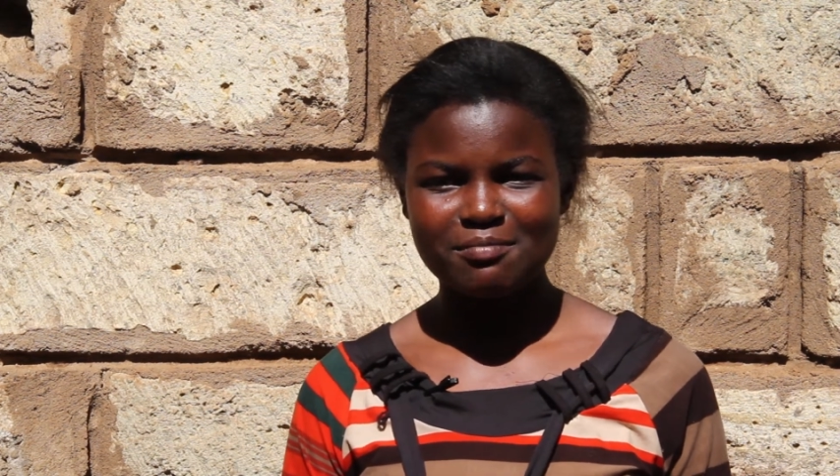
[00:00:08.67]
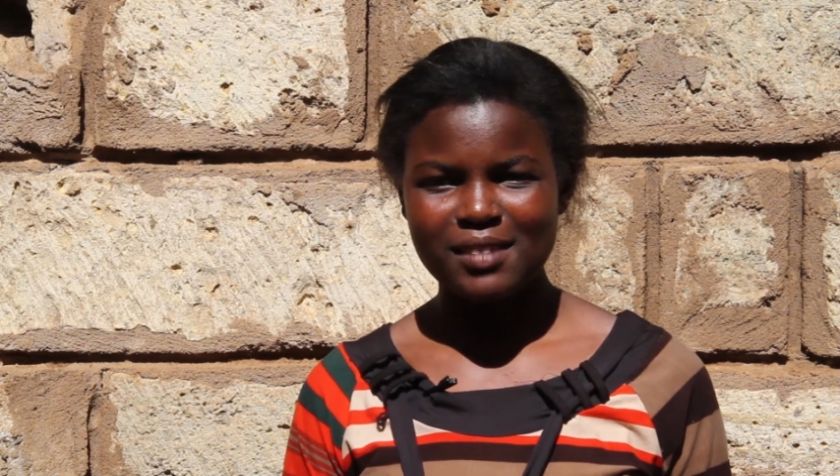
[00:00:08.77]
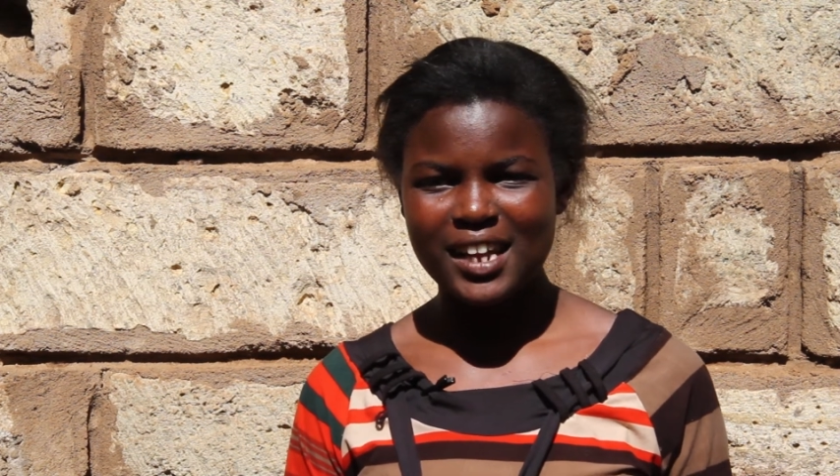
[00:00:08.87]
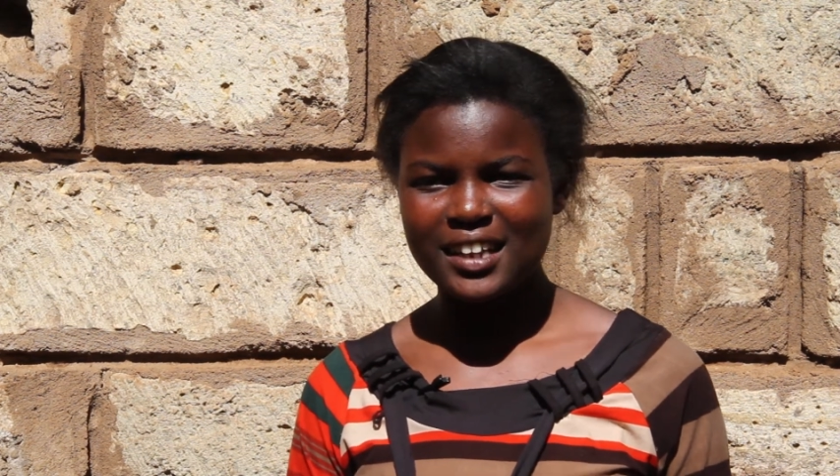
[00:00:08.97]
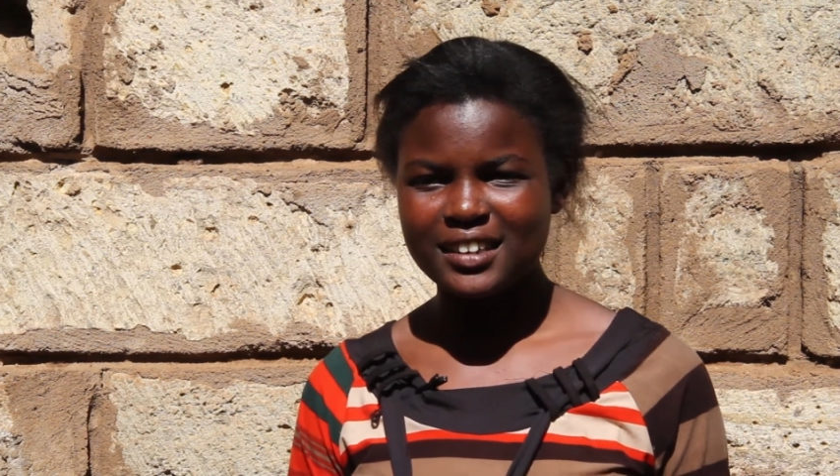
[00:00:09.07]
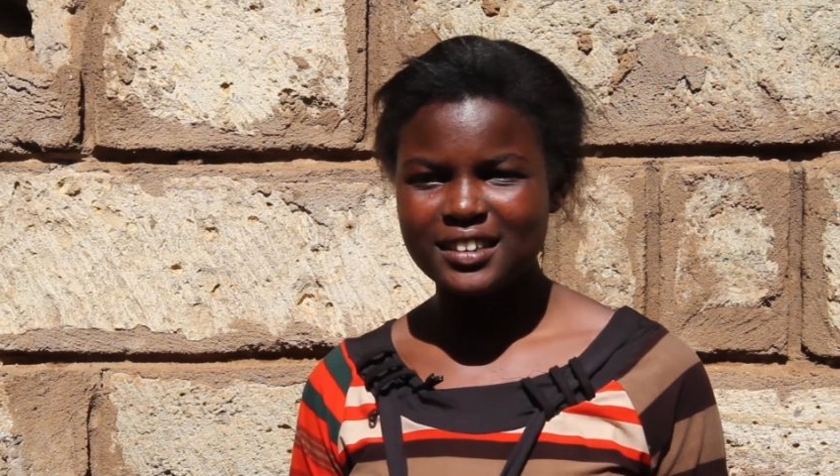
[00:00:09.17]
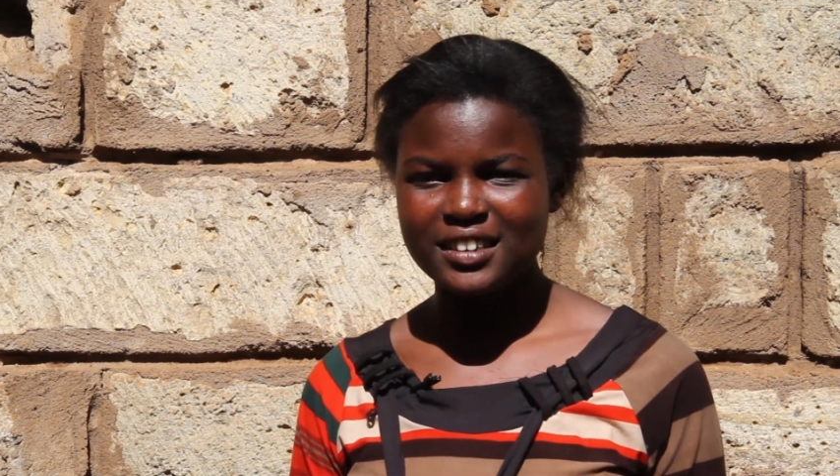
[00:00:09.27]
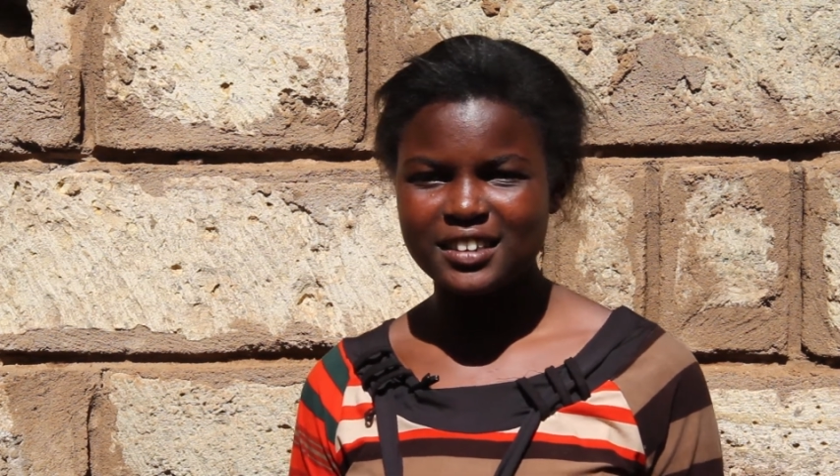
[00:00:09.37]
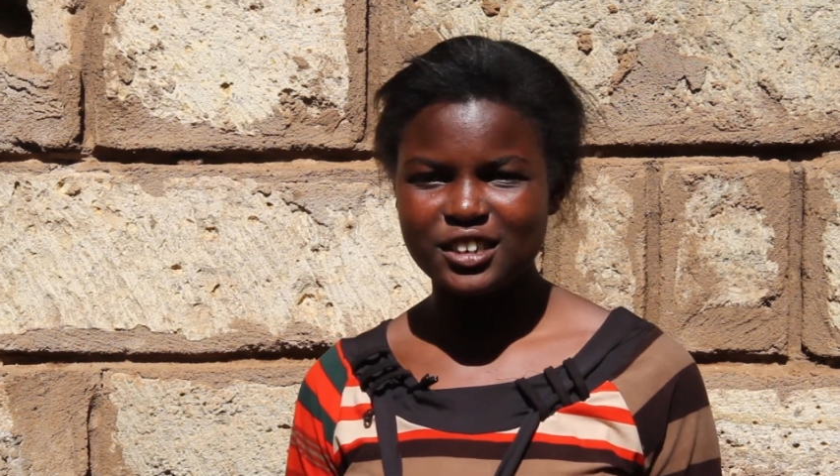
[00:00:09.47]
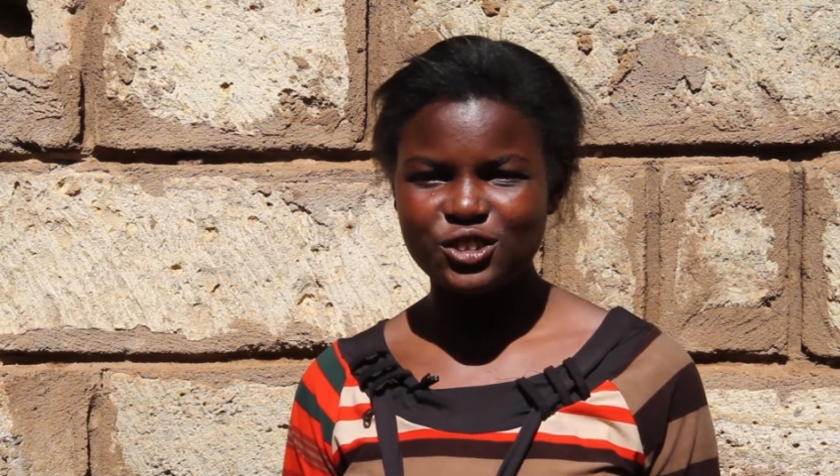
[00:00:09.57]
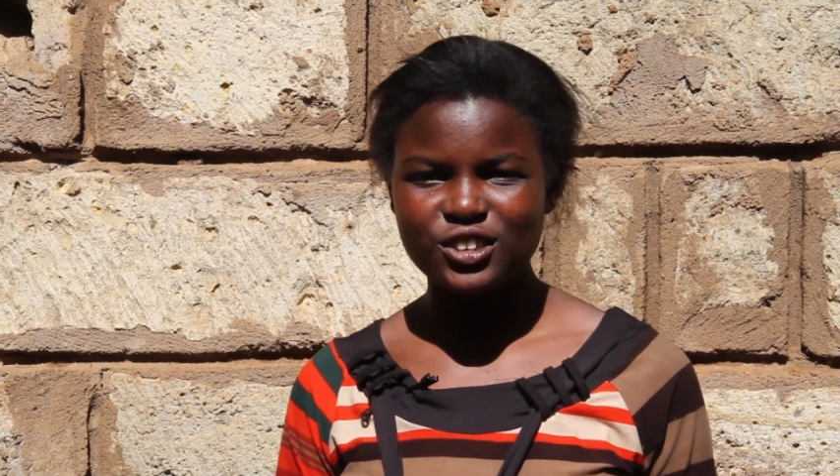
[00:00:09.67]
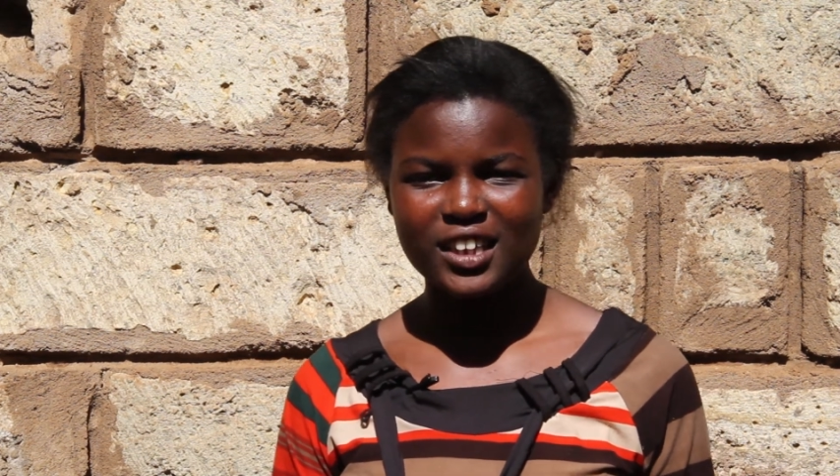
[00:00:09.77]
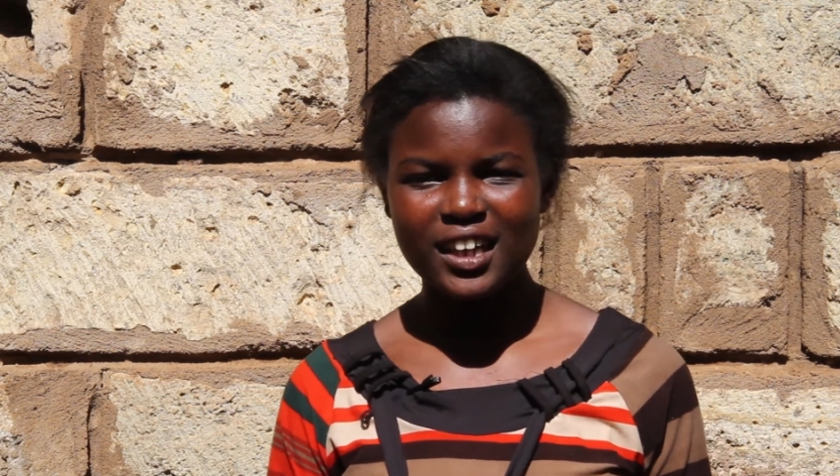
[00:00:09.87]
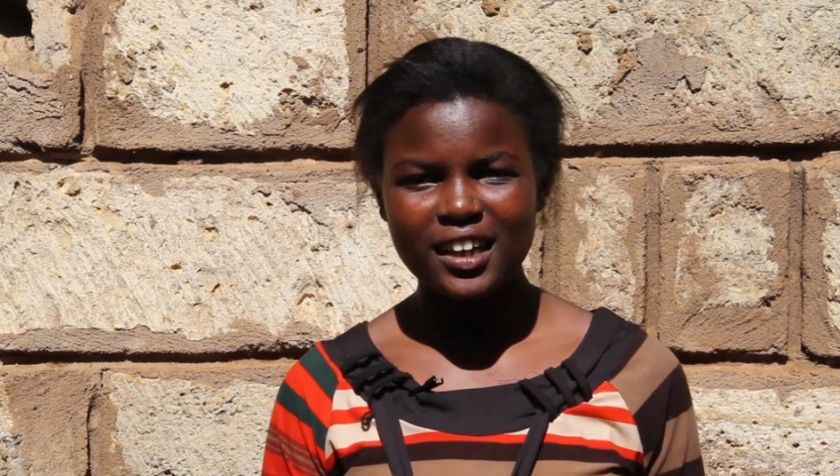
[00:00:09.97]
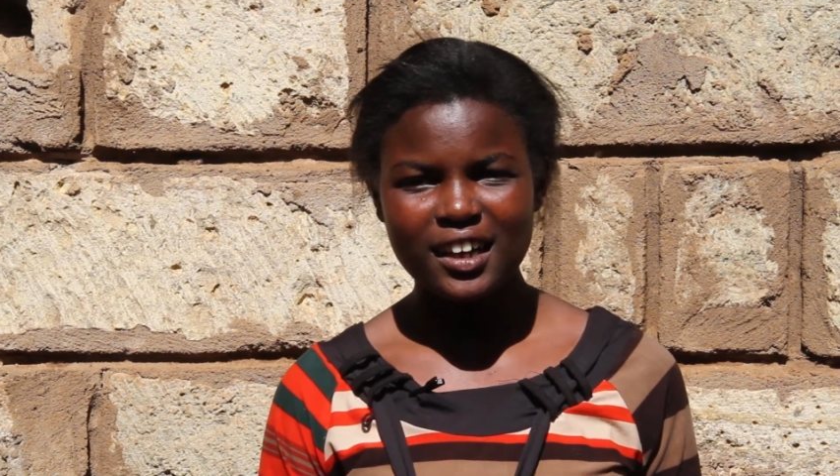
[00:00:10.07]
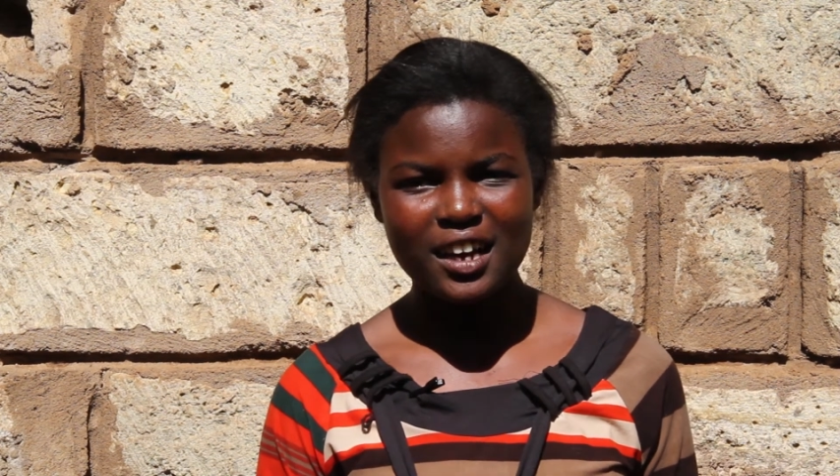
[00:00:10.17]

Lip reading: Blood, Riruta.